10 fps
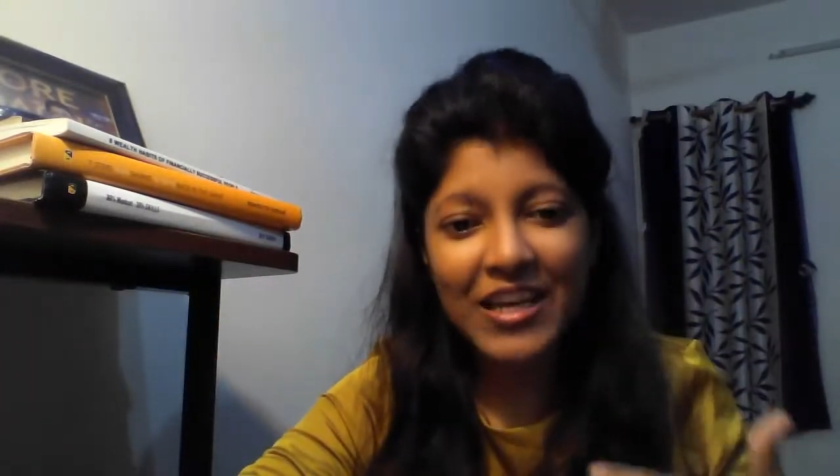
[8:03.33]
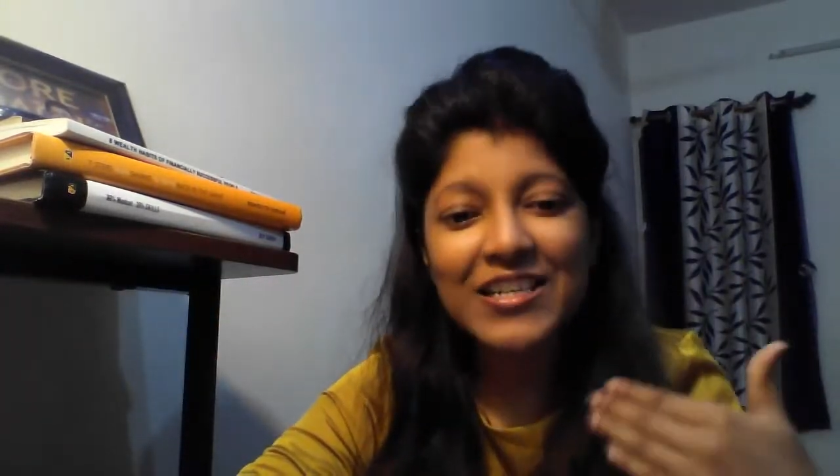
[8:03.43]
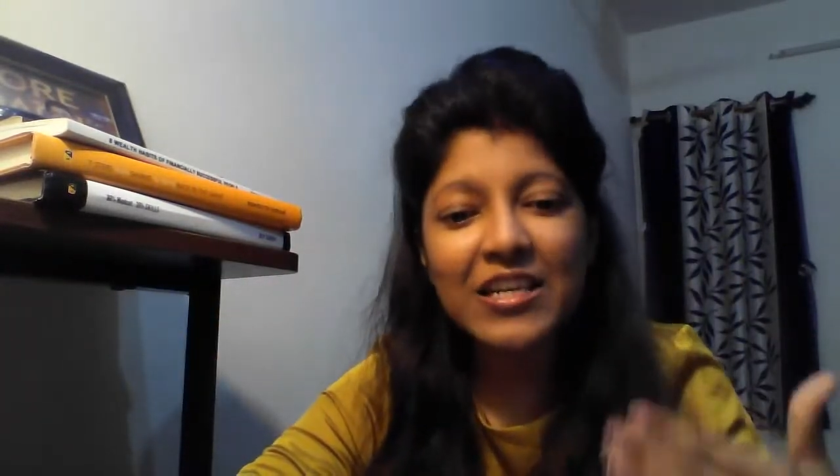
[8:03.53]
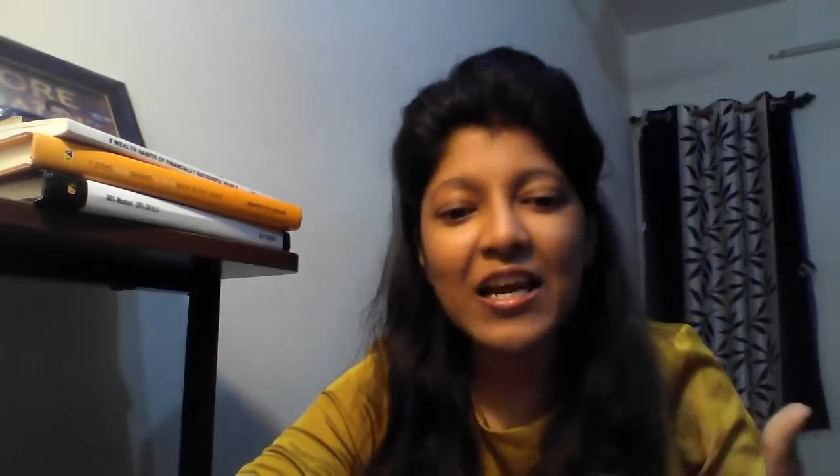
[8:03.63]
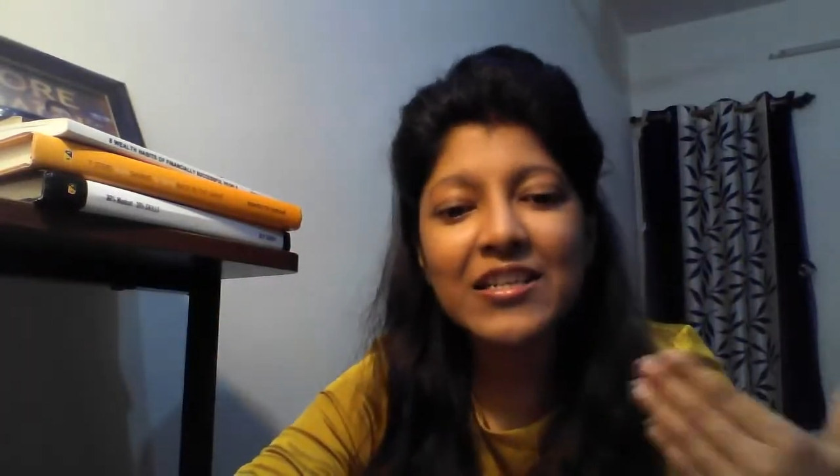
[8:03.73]

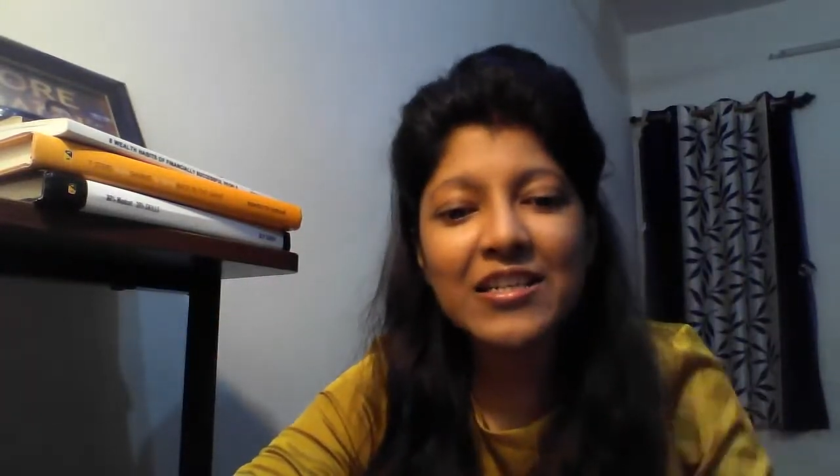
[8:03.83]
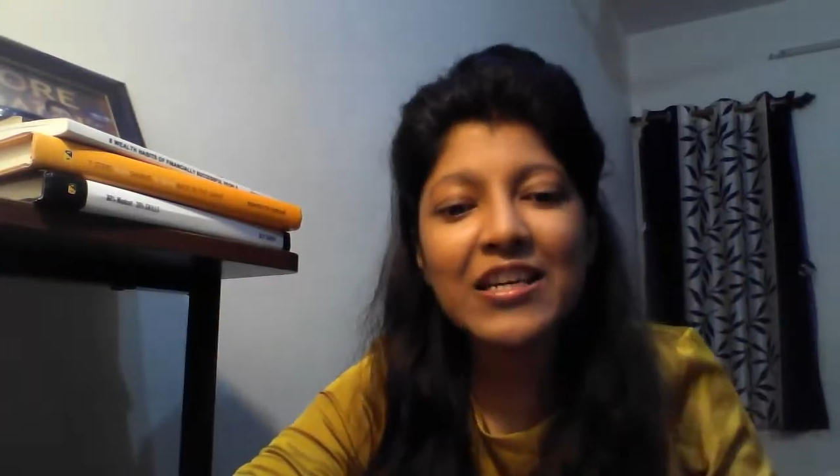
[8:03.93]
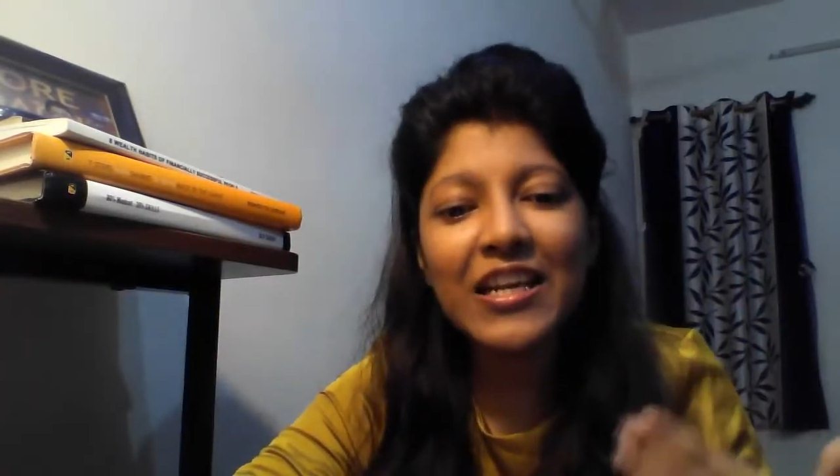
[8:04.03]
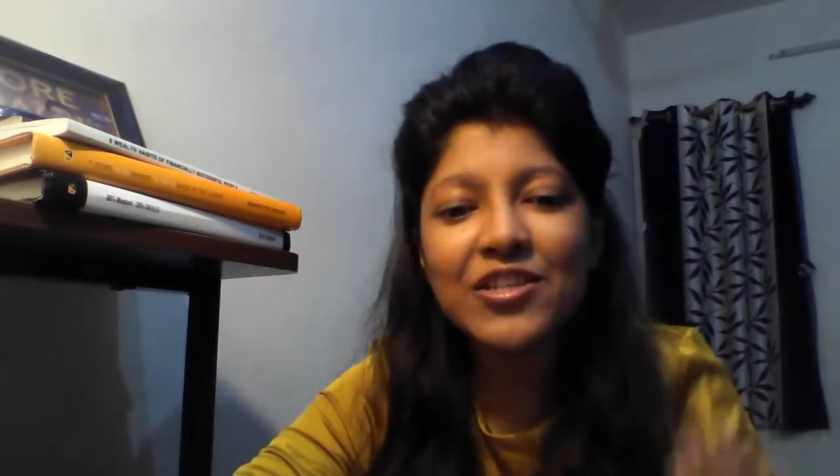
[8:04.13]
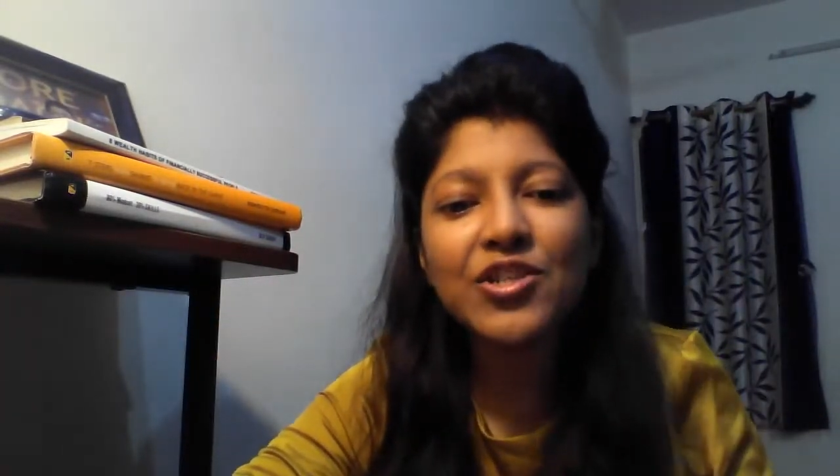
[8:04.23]
It
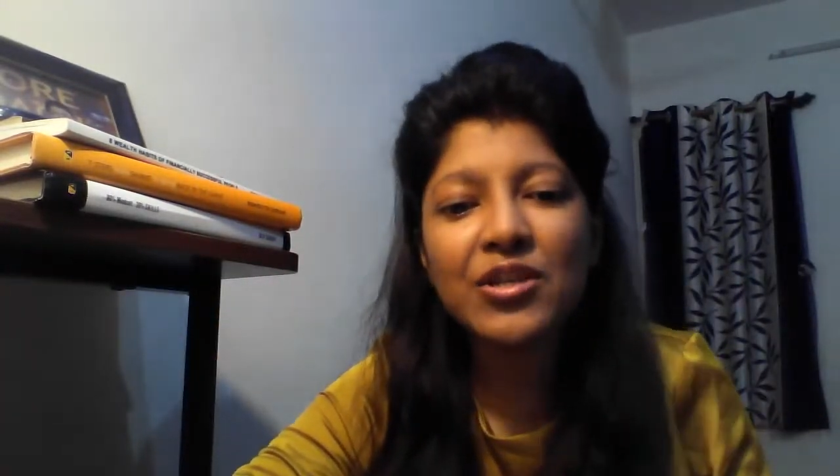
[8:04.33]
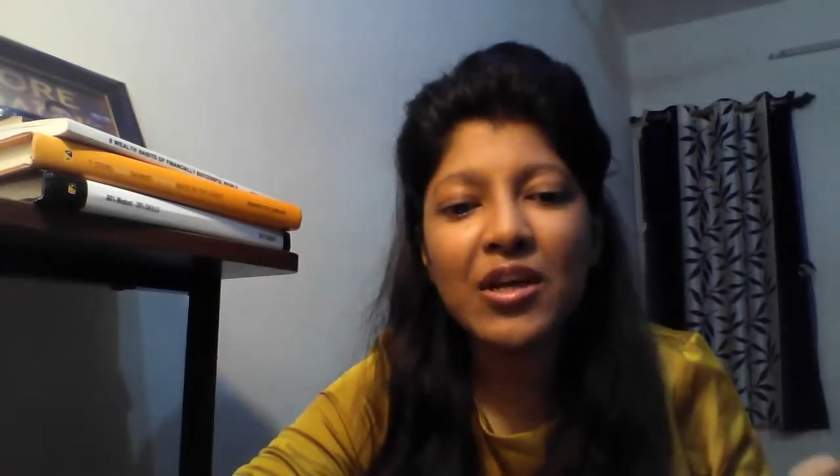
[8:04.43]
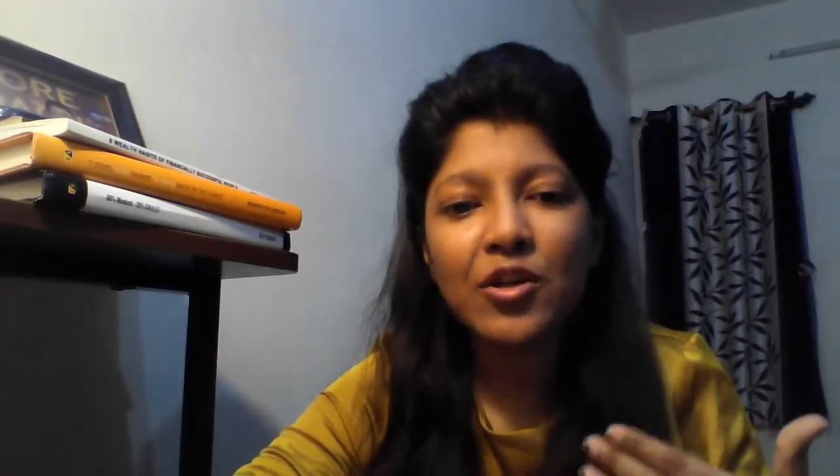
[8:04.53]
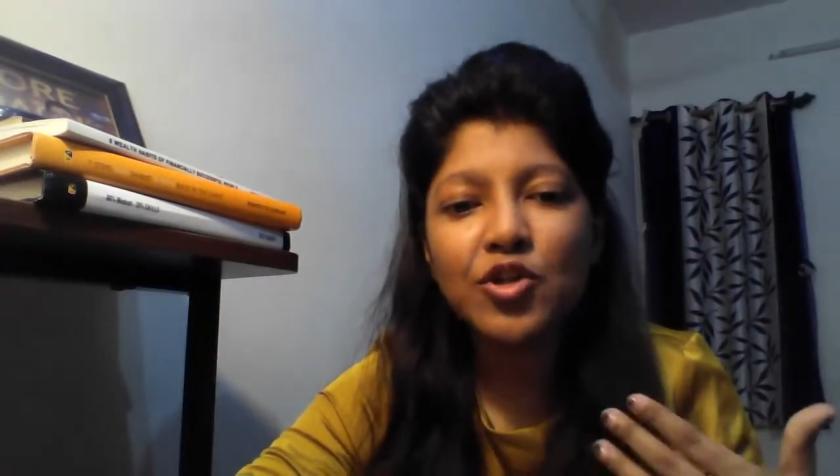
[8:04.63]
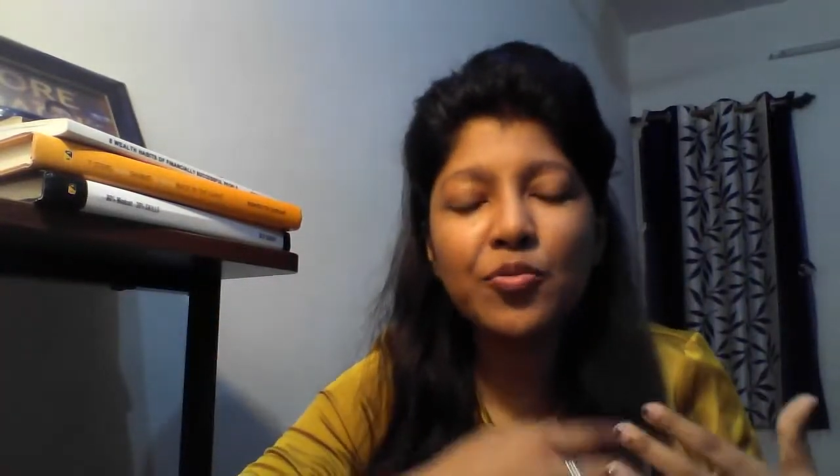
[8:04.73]
needs
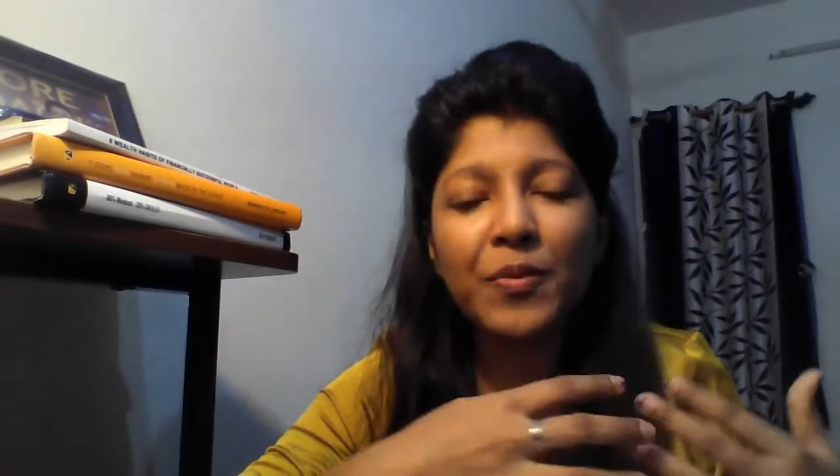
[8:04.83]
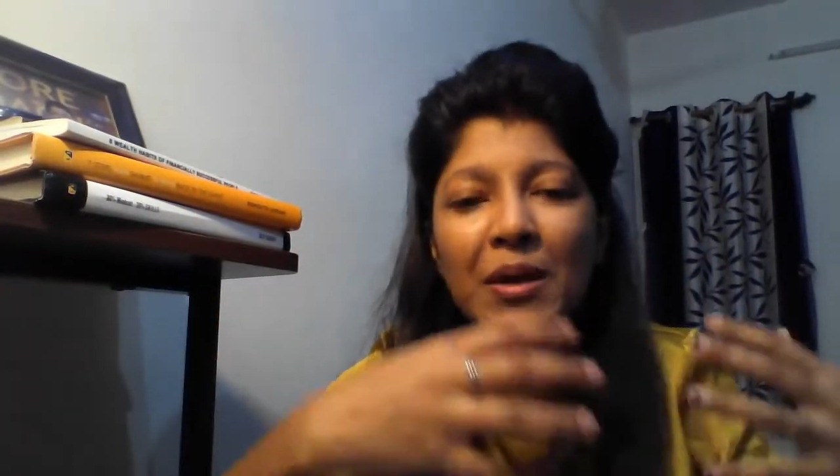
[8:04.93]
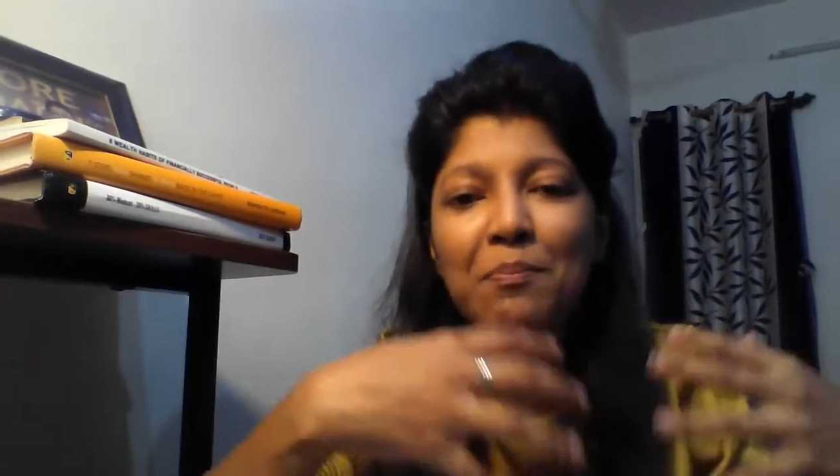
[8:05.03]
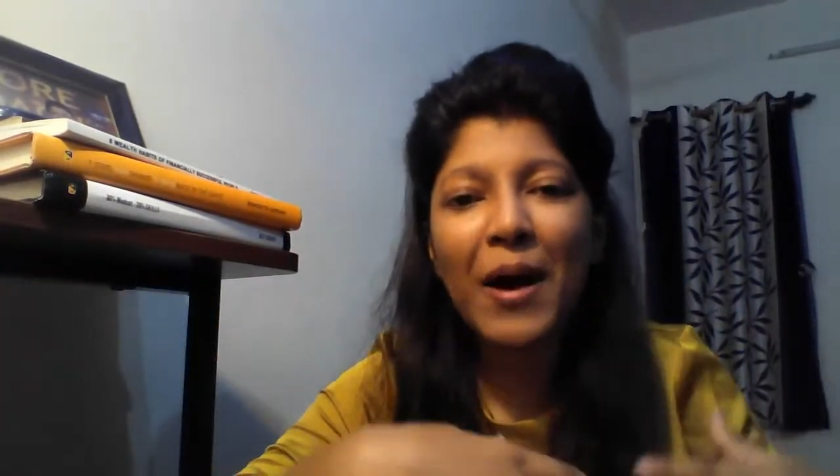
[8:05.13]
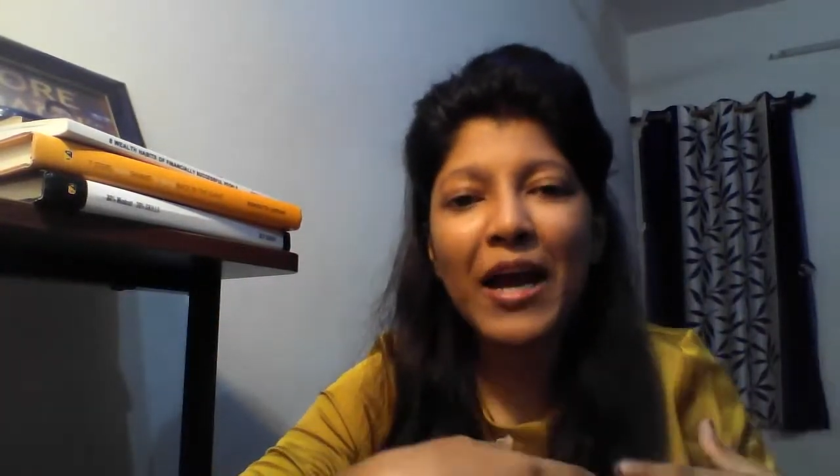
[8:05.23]
to be
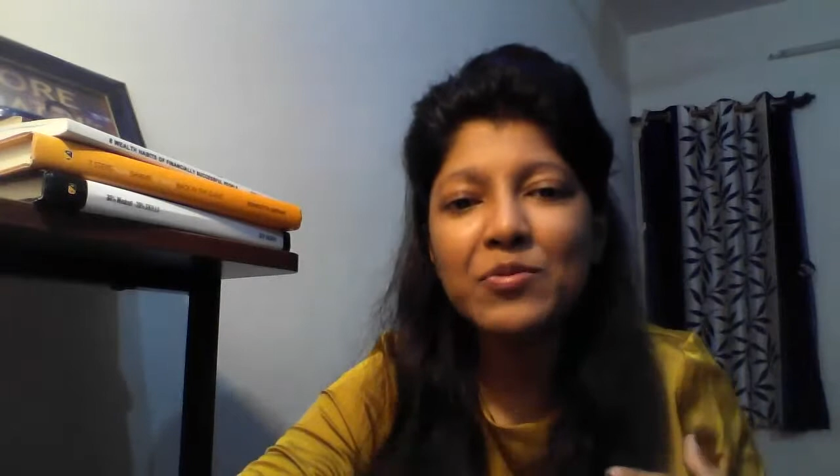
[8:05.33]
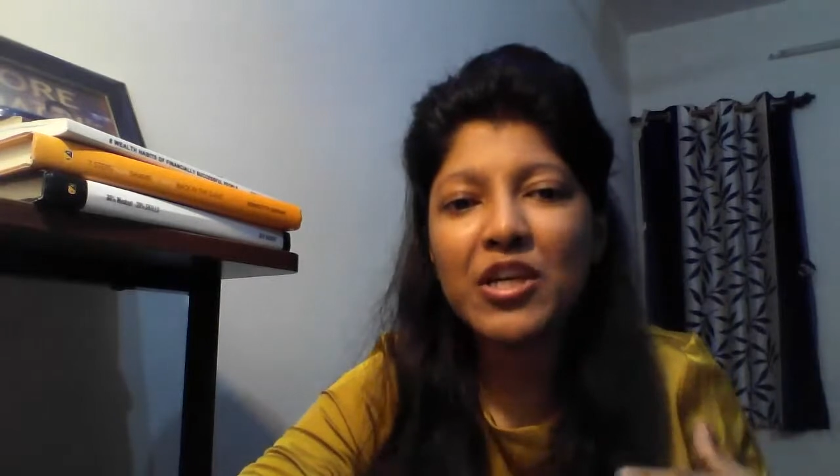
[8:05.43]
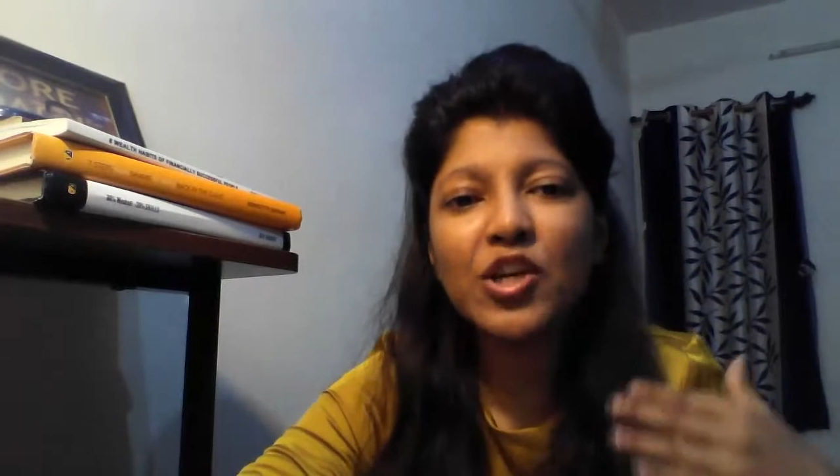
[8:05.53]
imbibed